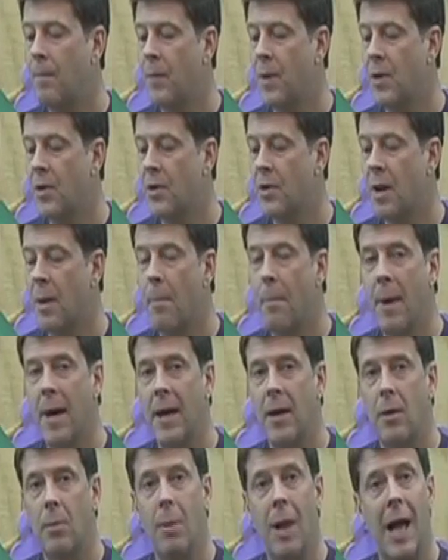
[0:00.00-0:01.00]
This is a
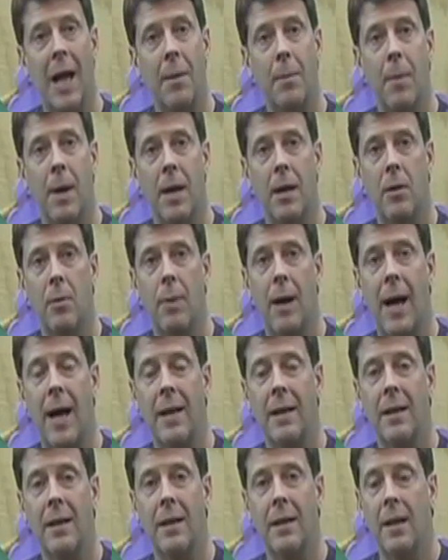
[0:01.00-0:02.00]
black metal
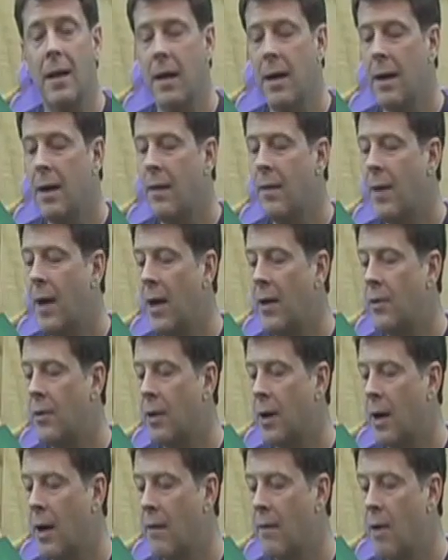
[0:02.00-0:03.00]
binding that's
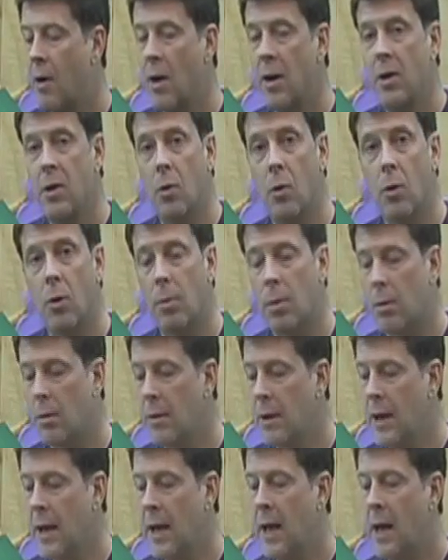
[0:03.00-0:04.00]
very
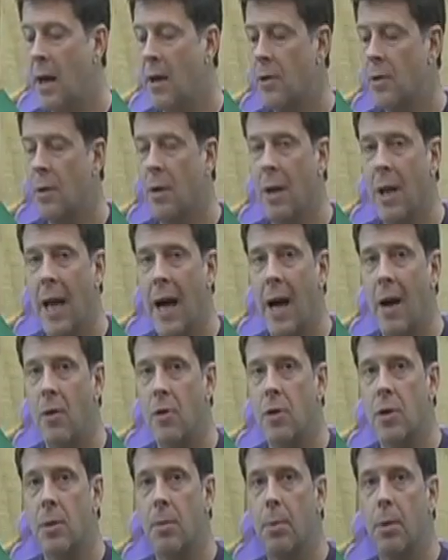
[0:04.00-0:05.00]
durable. It also
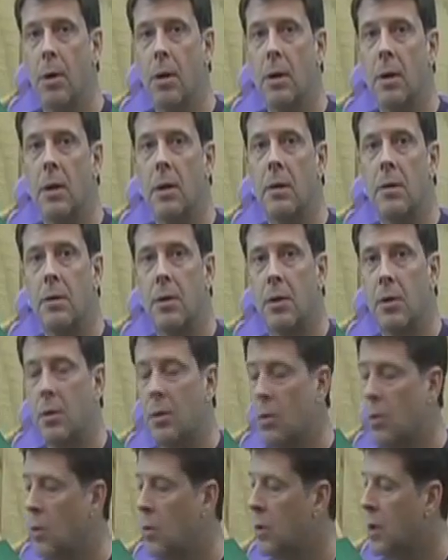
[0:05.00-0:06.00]
allows the book
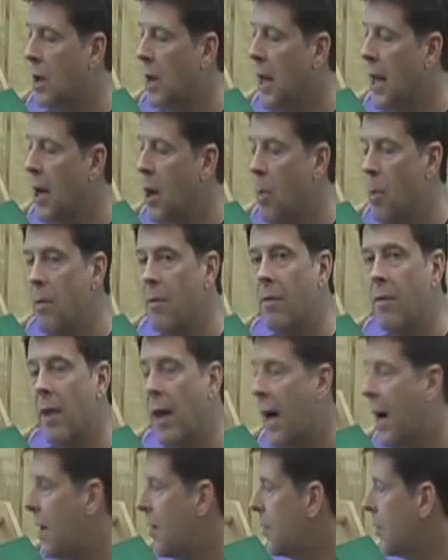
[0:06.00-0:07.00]
to lay open
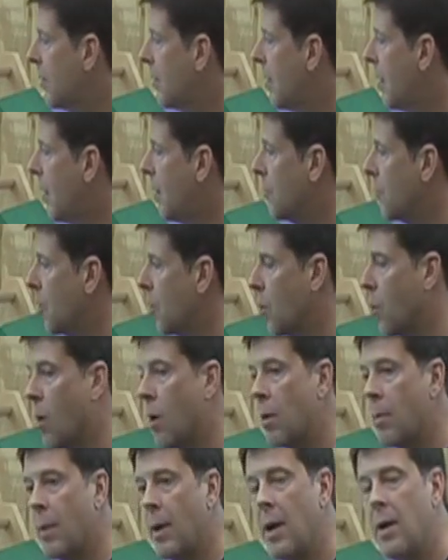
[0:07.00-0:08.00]
flat on your
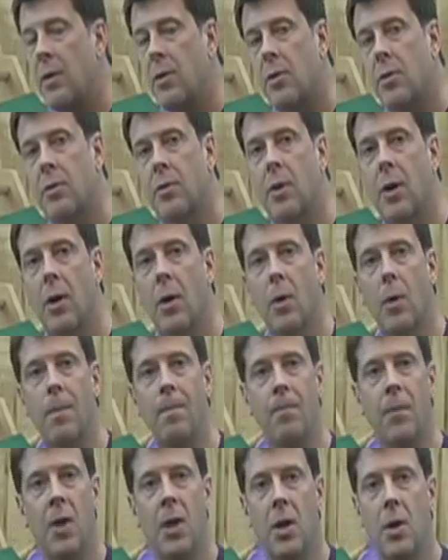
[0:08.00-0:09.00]
workbench, so
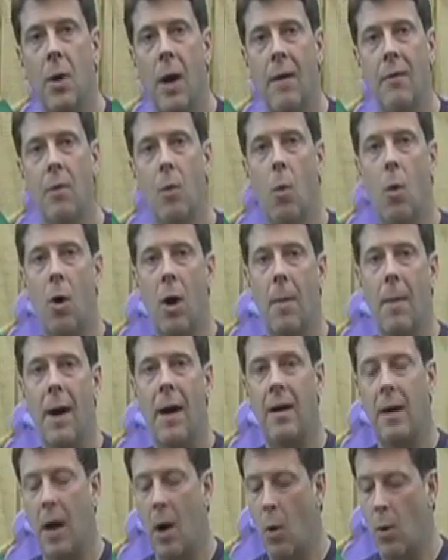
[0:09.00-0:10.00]
you don't have to worry
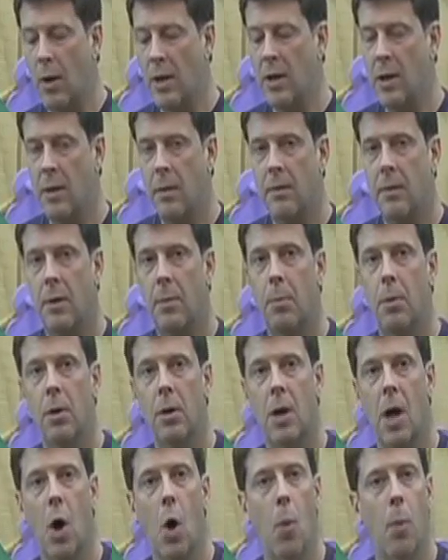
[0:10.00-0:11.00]
about holding the
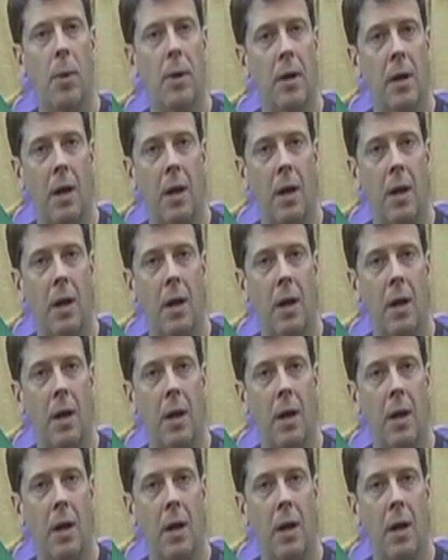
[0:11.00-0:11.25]
book open.